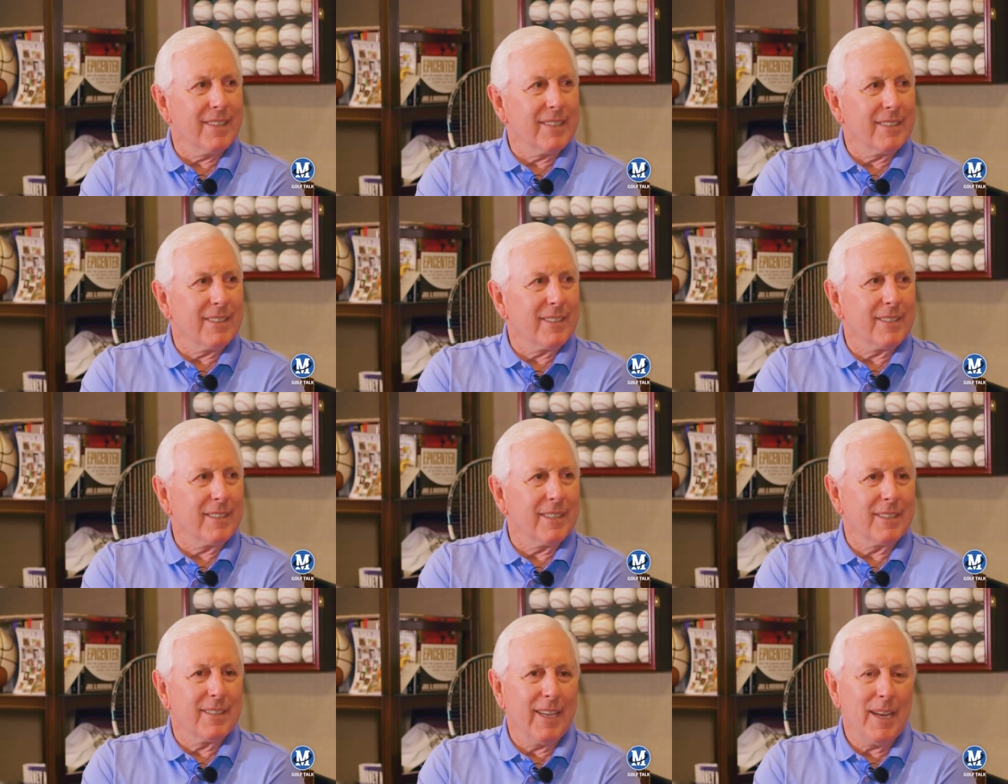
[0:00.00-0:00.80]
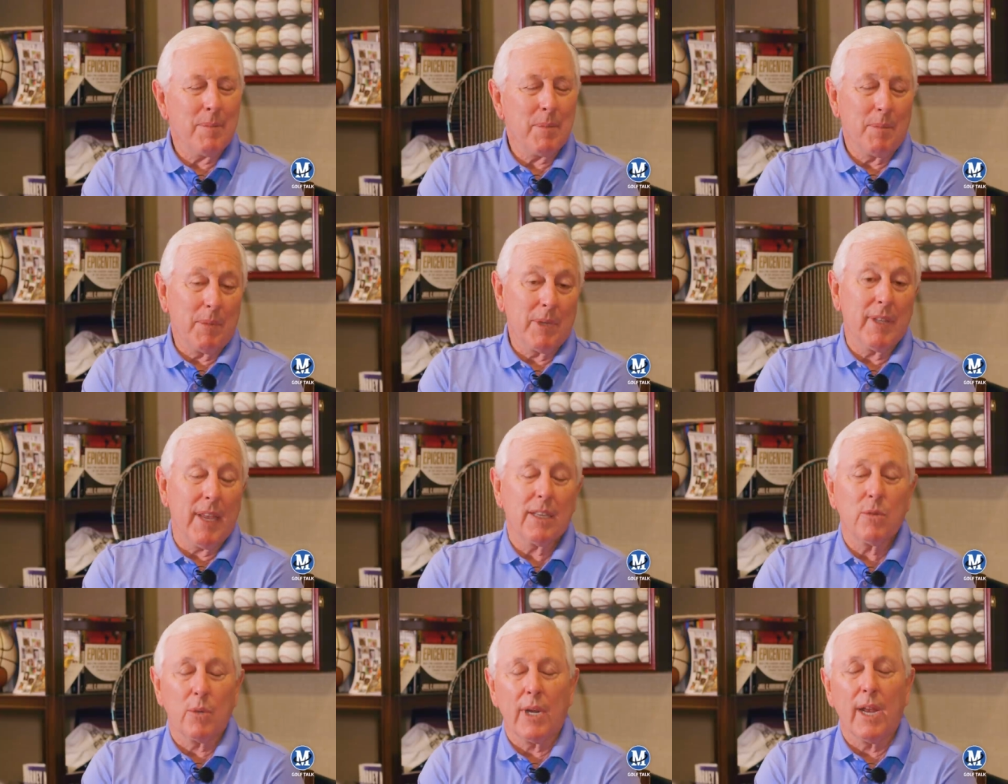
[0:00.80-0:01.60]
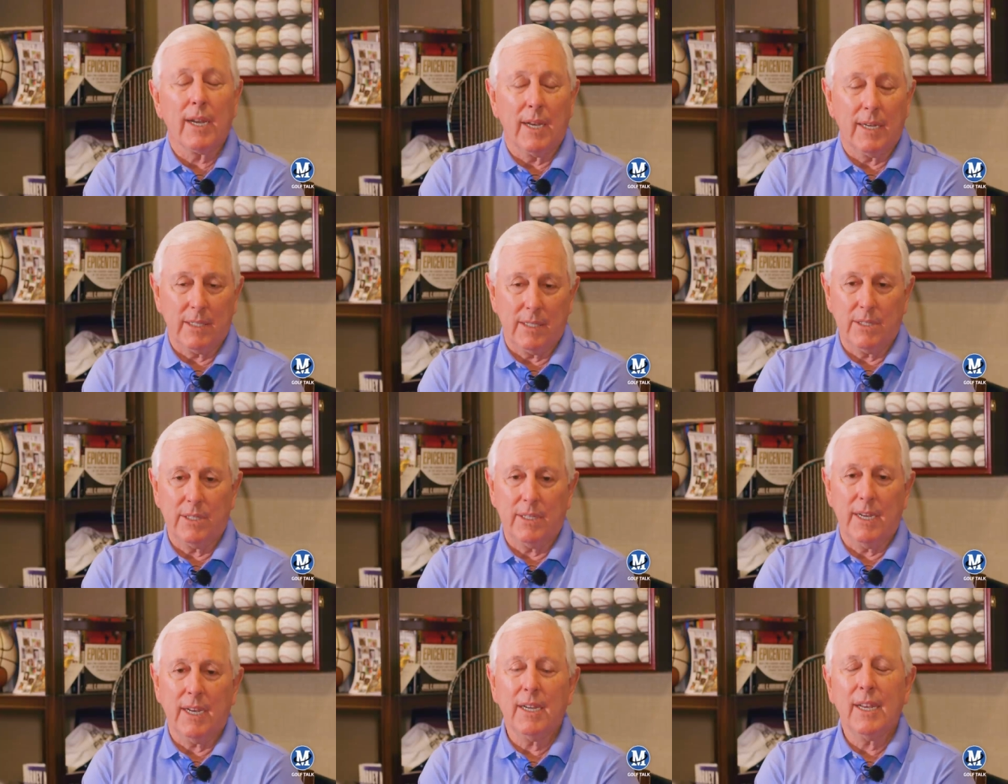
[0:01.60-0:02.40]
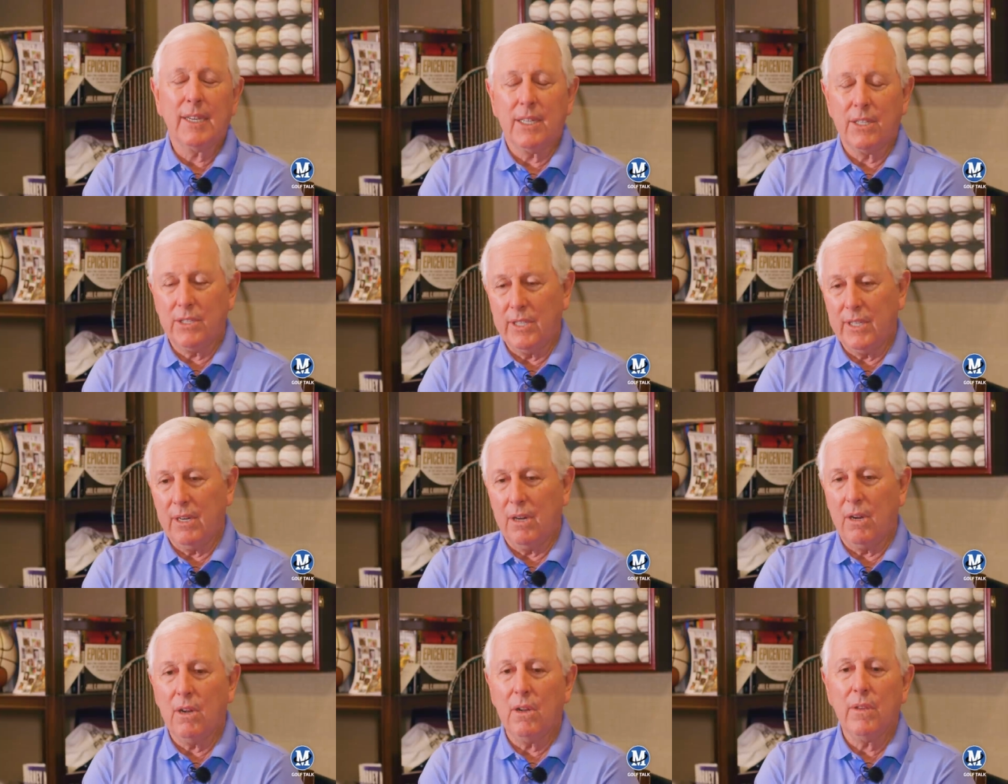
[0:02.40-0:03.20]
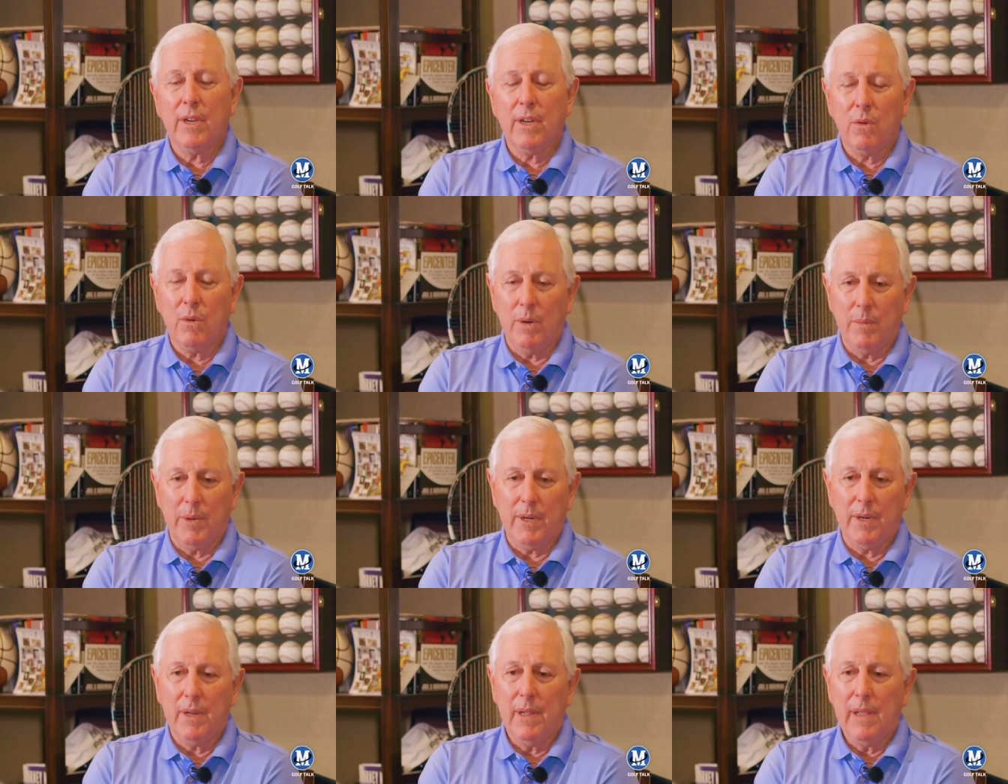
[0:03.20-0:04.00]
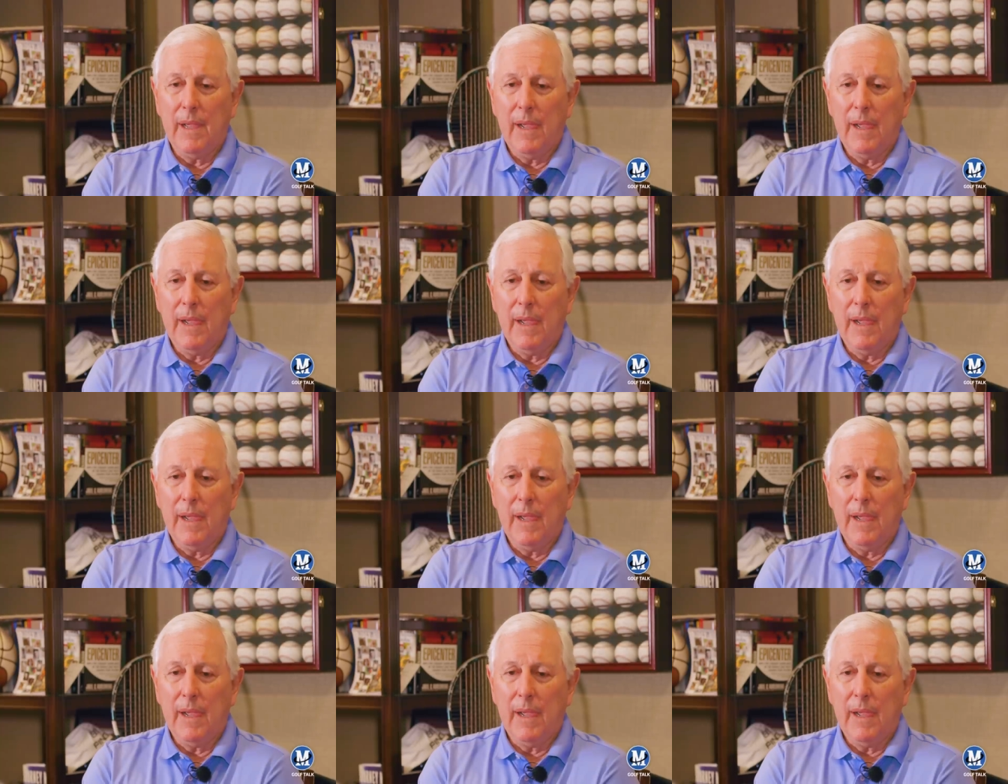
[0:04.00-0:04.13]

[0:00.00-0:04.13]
It just doesn't happen. But that's what I'd like to see. I'd like to see all the equipment